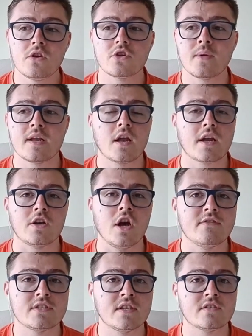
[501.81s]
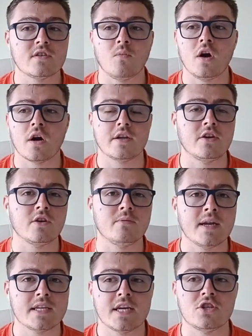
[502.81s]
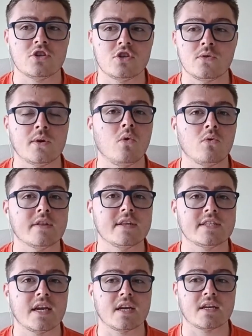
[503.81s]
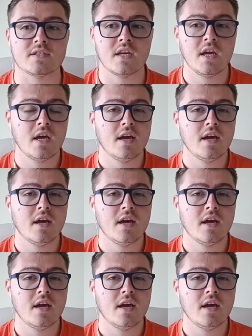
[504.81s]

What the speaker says: doing like nervous system work and you're doing meditation, you're doing all of these things